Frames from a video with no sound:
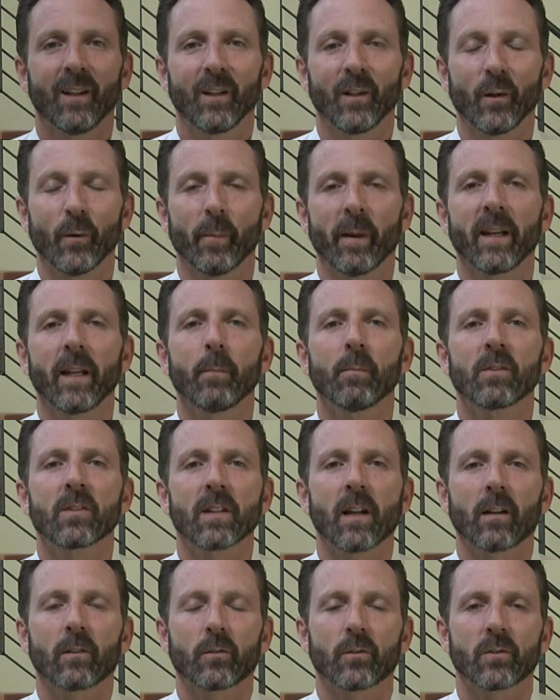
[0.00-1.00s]
Hello, my name is
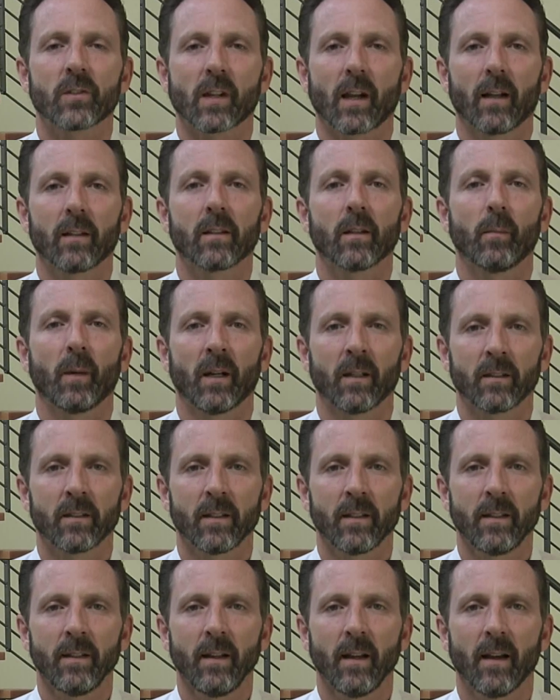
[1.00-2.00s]
Dr. Scott
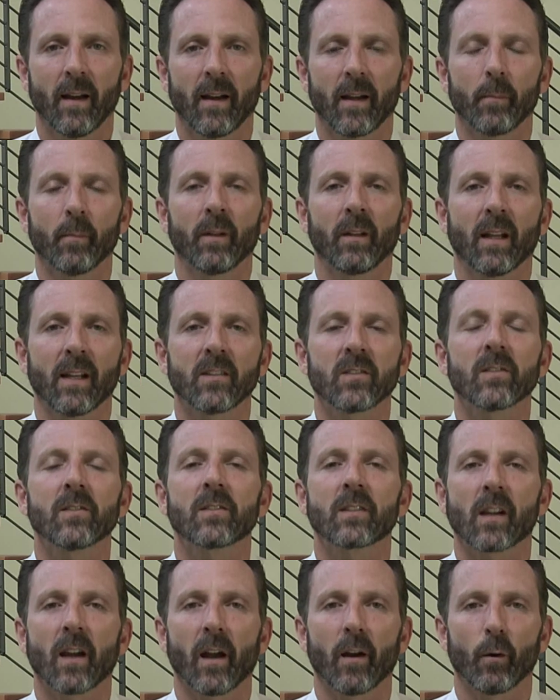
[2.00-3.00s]
Damanti. I'm a
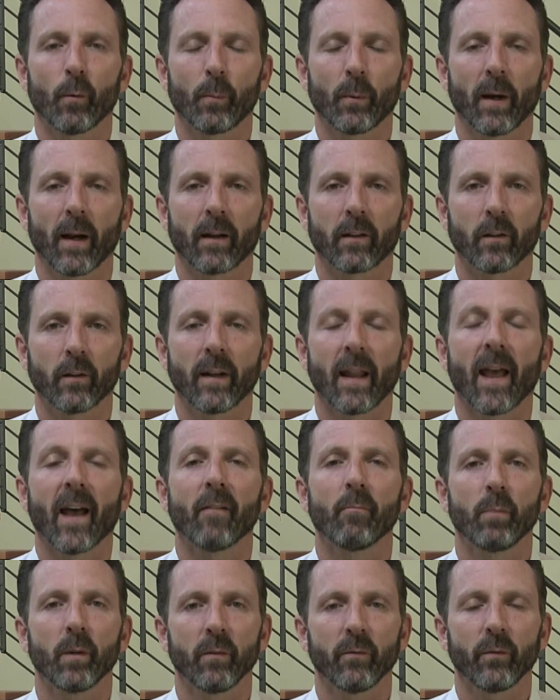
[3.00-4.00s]
licensed chiropractor and
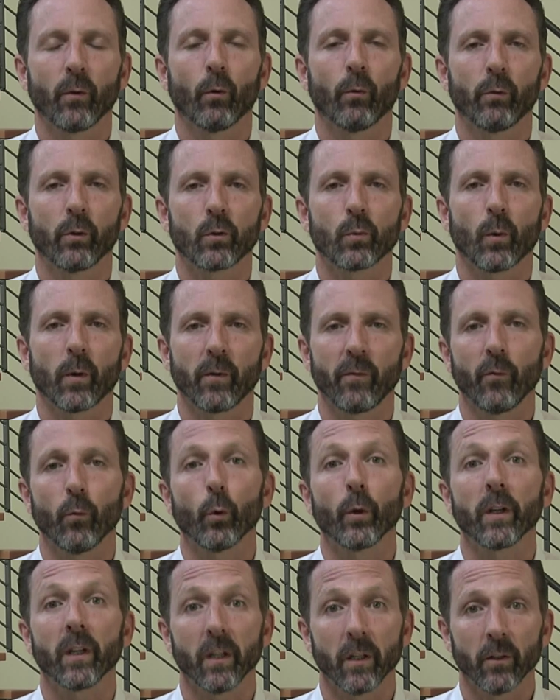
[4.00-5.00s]
have been for over
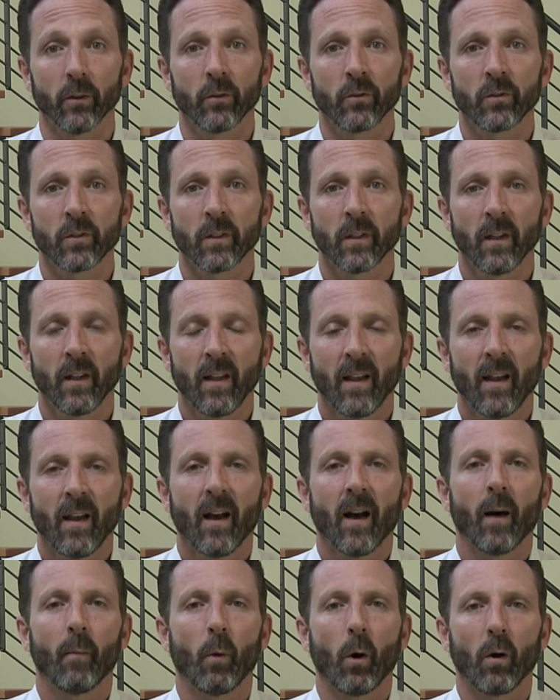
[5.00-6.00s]
24 years.
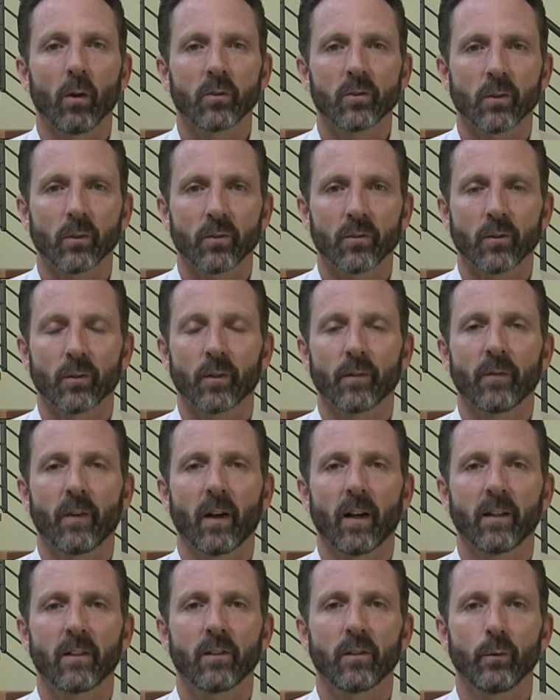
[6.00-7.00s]
I'm also
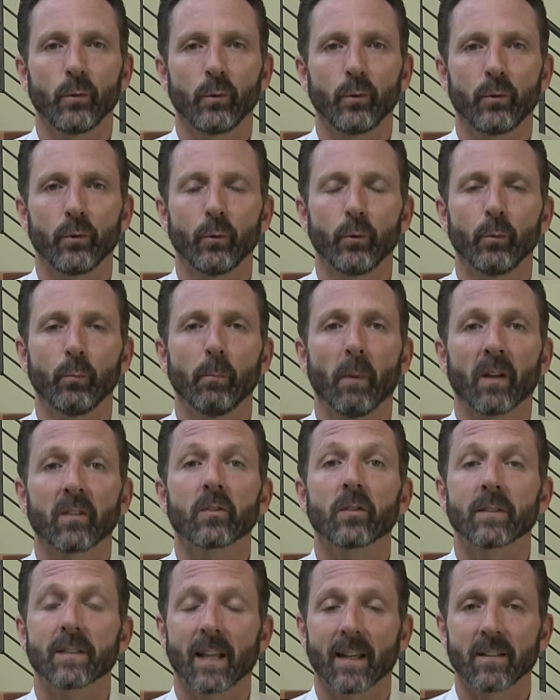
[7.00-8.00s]
certified to do
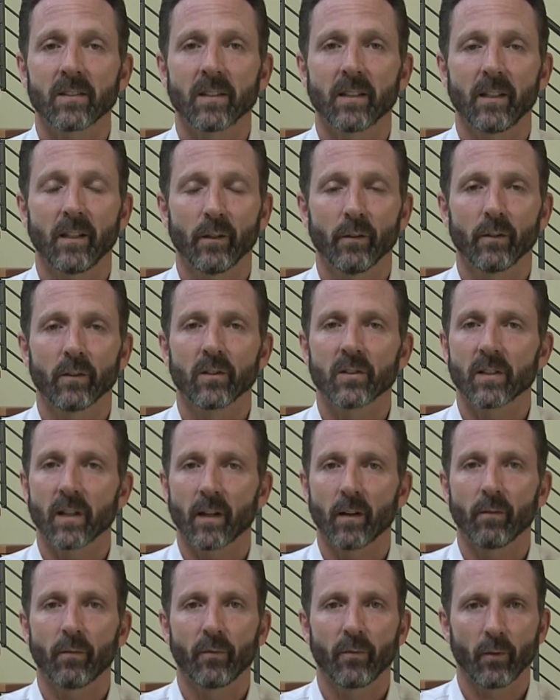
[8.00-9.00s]
muscle testing here in the
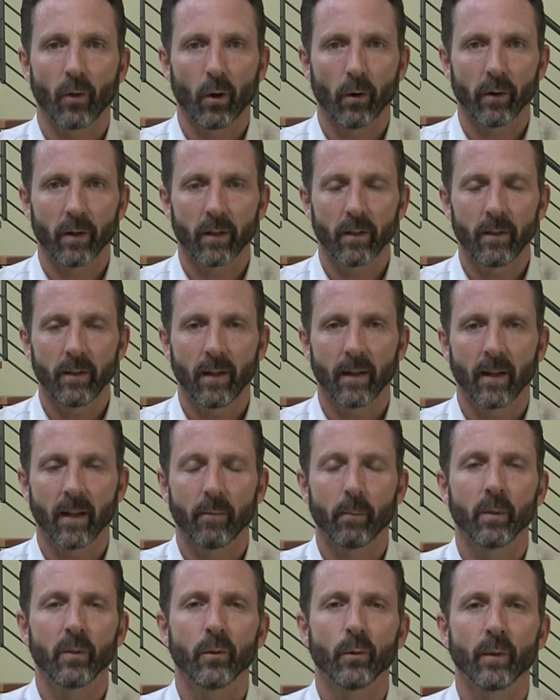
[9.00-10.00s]
state of Florida, and
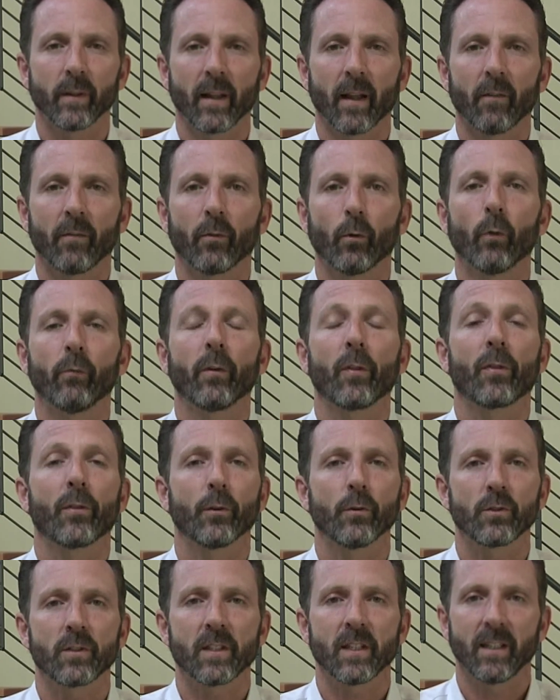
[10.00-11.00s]
I've been doing that for over
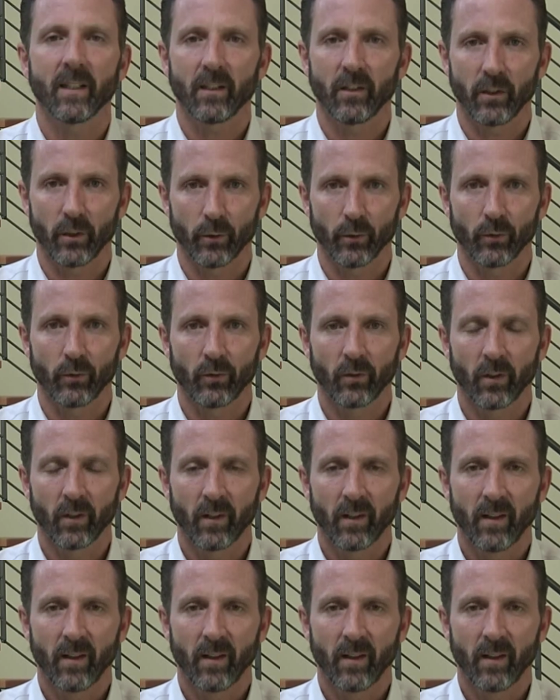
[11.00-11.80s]
13 years.